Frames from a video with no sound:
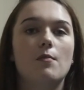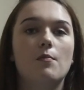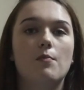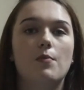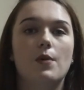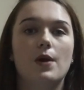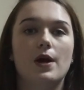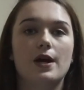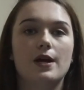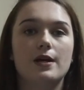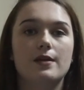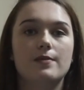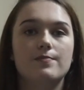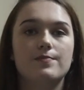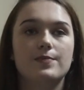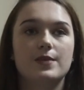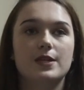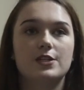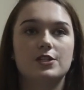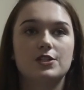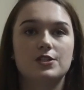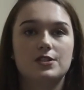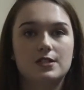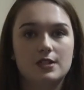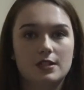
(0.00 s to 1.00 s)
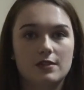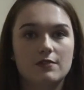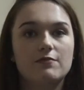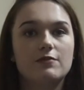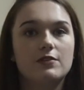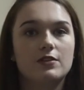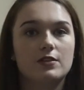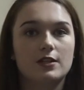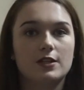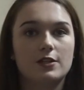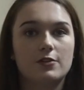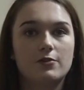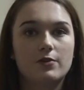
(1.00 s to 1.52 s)
But it just didn't
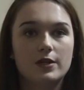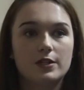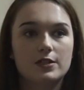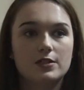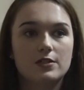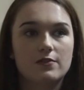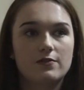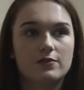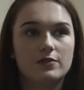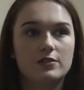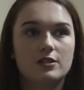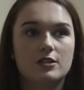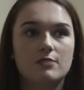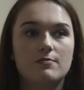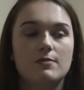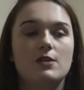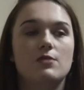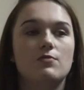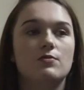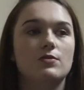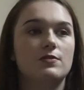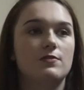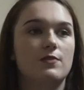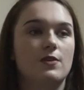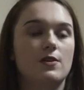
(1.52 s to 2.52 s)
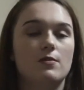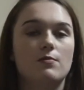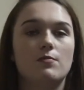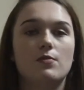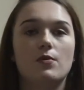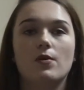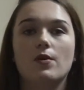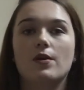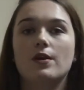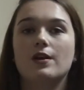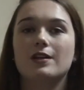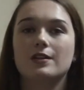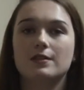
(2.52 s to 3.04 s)
feel like quick service to me. It was very
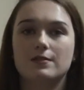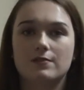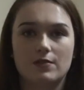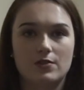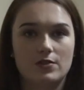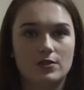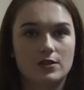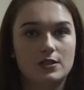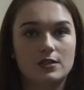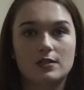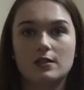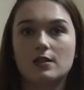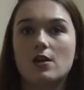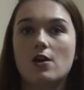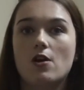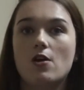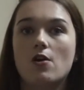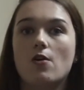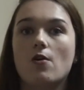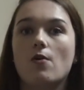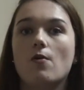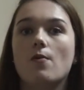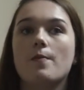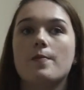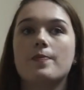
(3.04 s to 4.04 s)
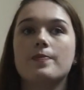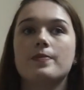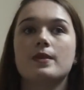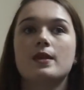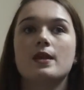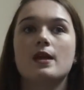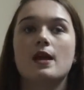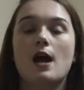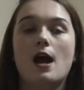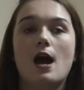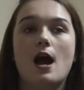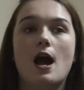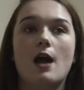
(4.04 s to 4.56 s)
boring, it's very slow.
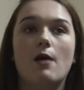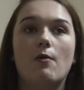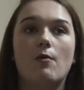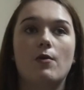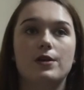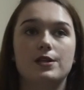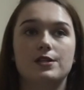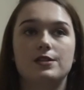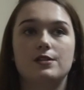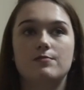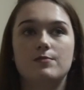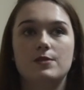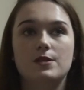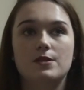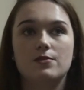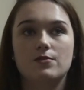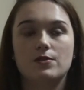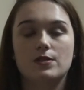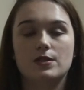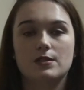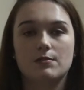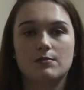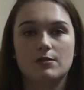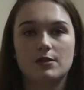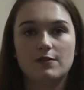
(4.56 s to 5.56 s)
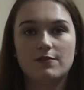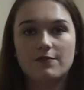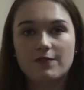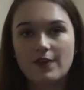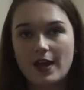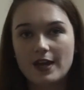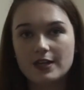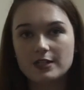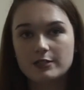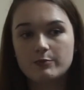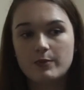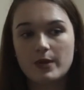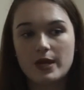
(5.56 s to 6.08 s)
I wanted to be doing something
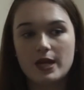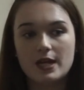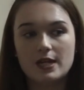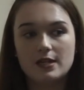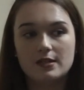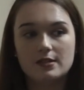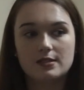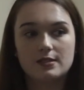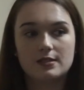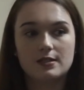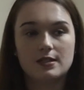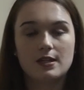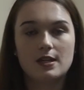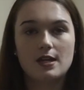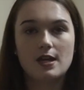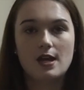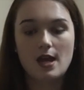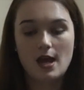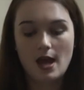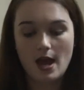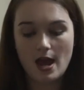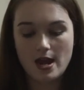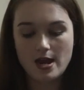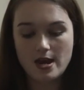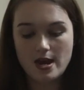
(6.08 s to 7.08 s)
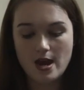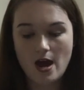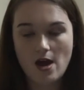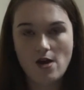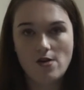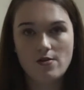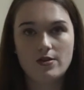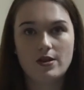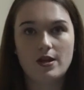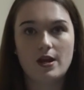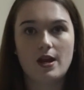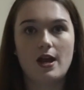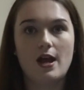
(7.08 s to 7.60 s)
fast-paced. And now
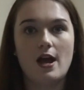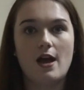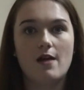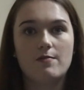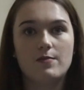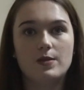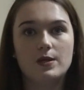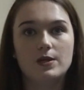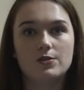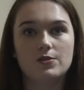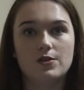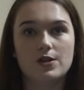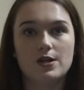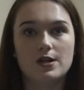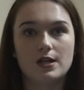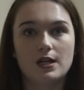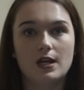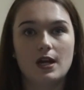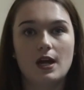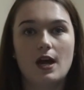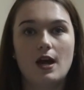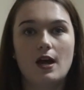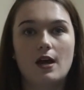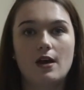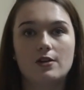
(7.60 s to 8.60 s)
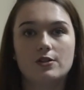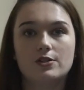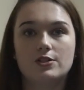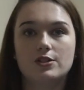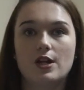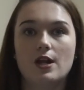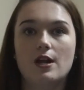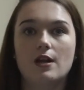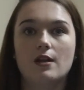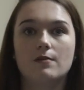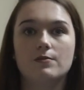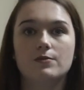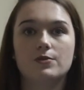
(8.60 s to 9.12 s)
that I have been training cash
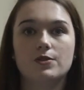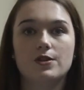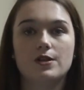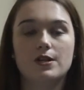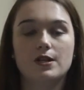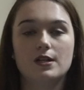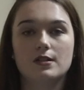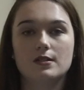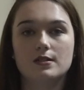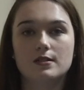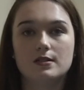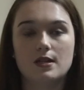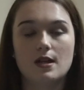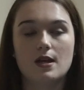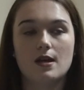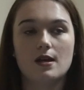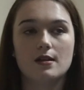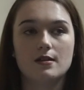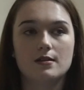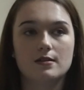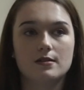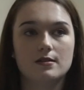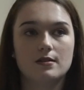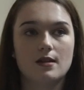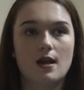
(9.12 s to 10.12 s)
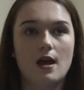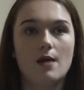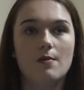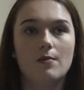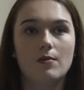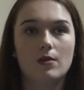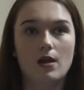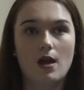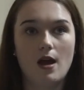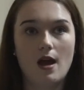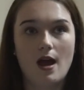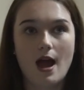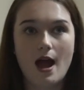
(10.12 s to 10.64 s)
and I'm training in stands, I'm a
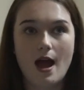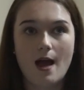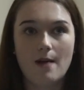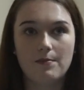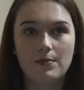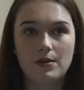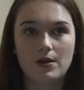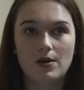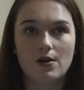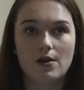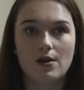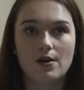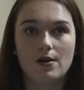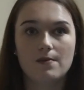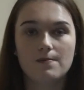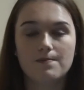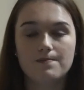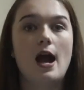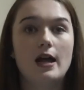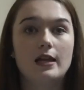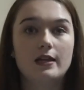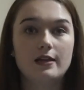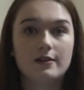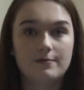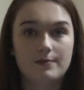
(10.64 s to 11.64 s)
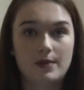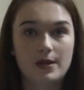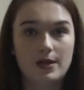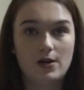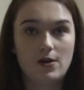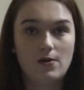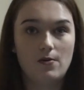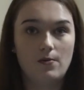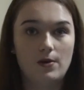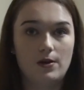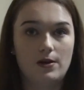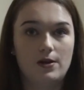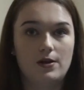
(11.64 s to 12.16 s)
lot happier. I love my
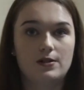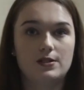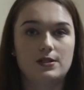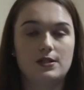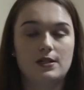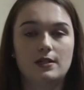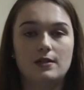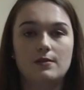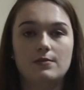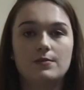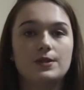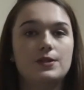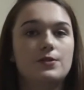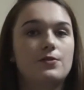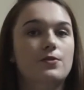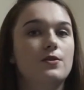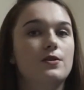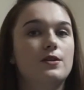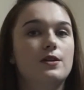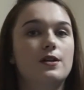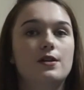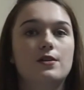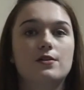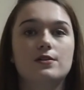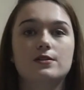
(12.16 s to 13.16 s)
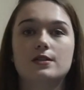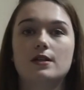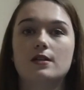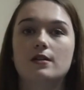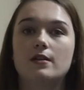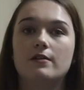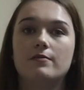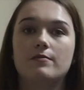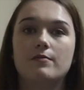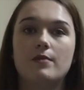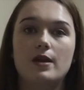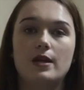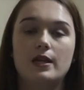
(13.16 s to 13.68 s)
coworkers, I love my coordinators, I
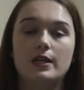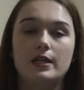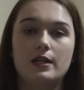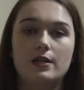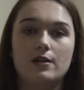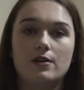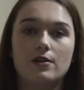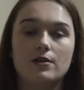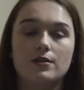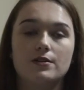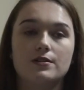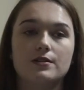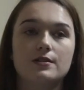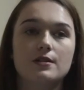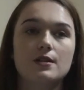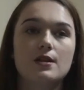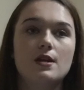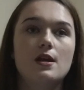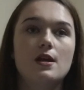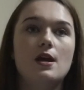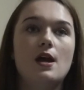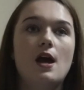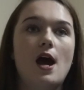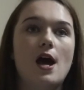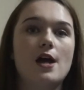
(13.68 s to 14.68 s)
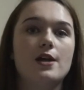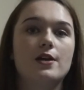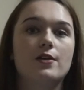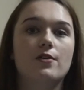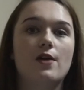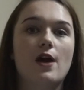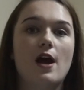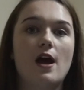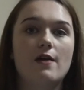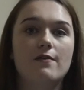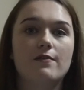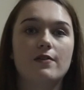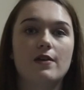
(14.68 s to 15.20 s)
love my leaders. I don't
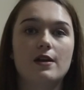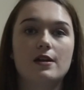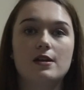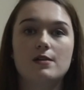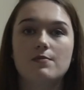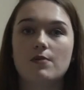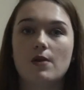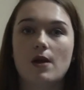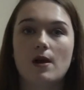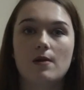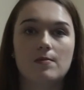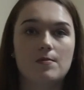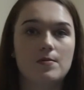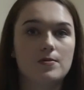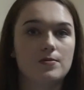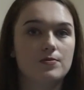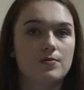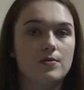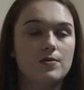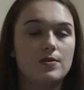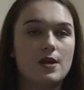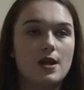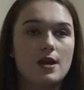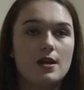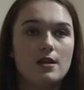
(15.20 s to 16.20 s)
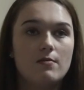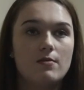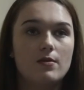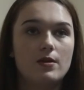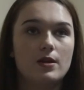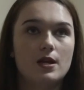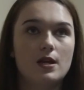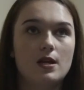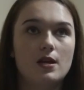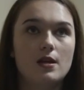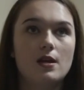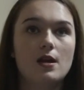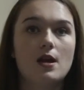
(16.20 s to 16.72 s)
have any problems with
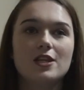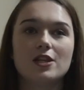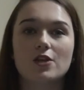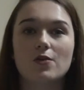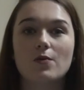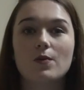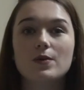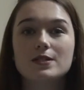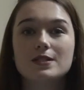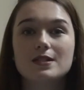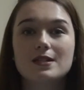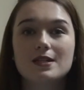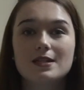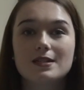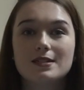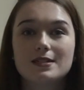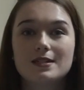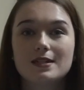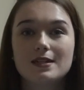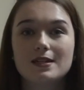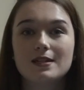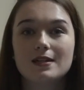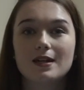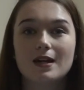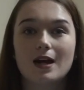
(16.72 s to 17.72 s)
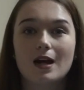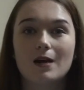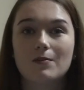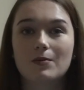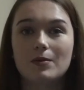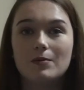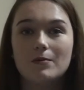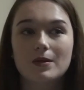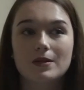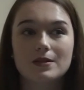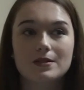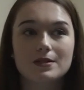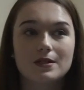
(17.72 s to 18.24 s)
anybody. There was an incident a couple
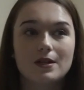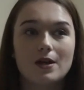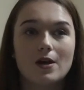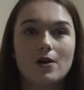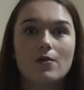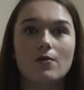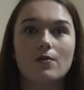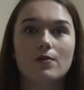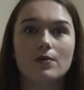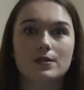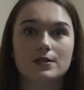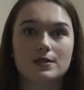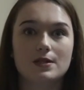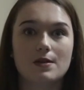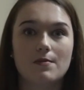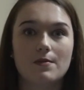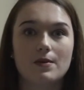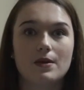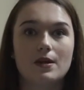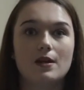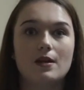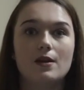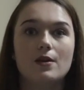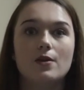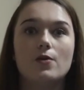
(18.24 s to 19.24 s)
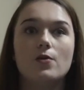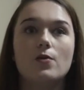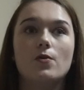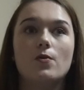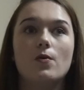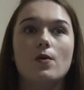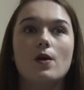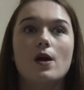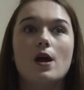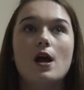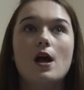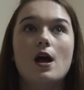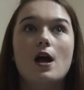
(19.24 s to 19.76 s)
months ago with somebody who
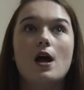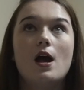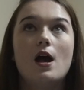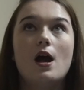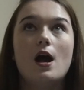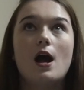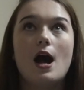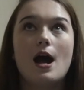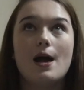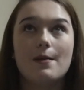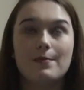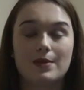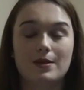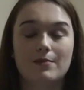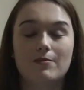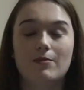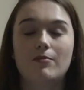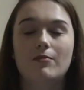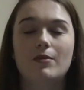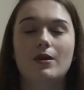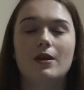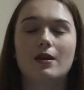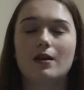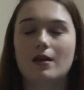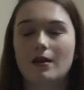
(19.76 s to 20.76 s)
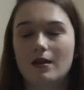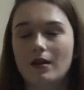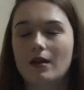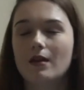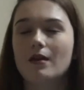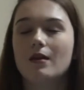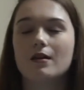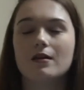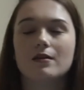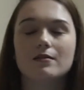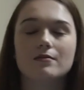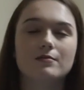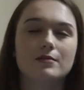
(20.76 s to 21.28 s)
I'm going to be making like
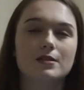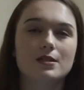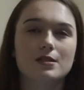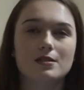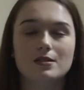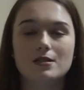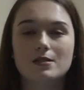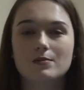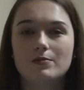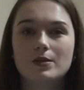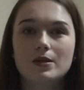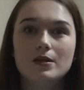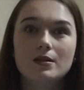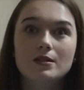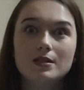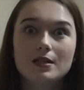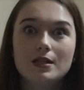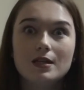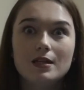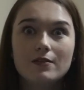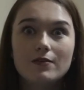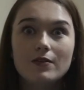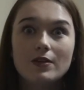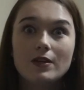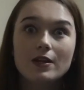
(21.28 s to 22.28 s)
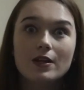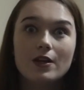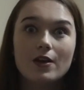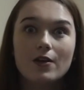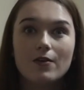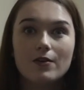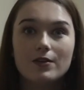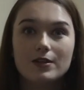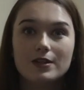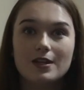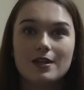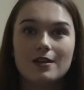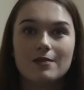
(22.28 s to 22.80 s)
a DCPT video
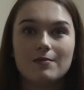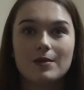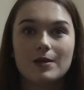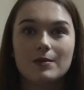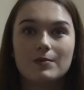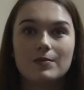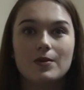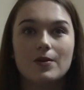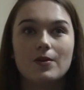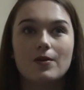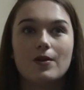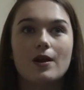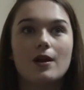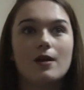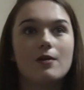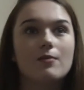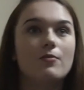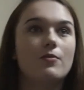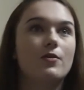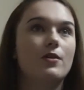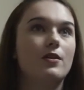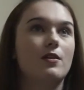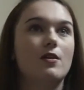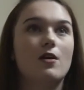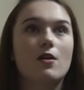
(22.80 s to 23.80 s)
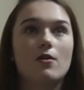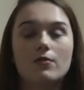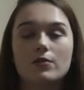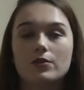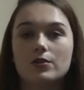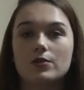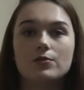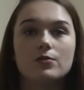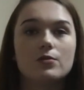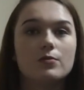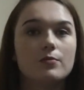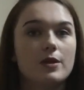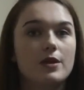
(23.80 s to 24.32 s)
at the end of my program along with
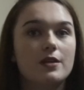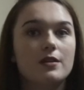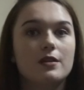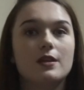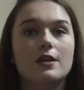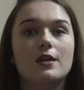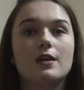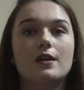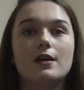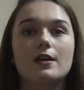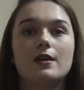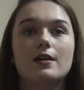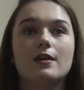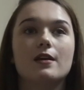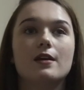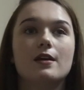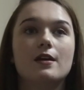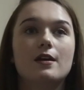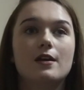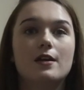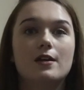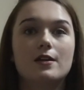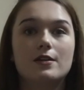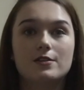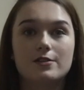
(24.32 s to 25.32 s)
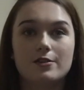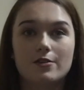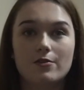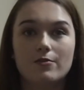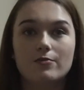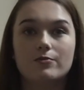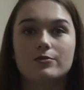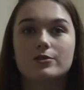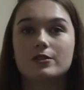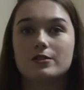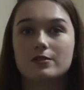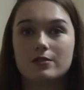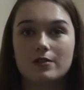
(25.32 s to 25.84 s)
the roommate thing. So
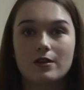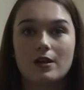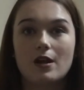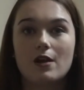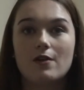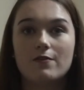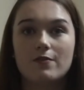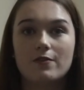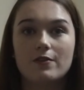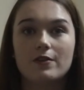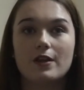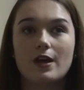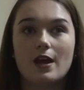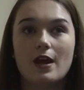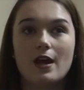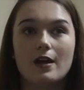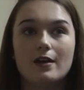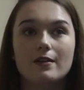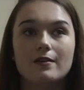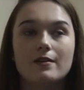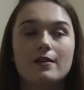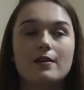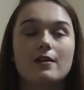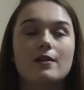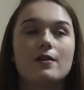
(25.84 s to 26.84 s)
just look out for that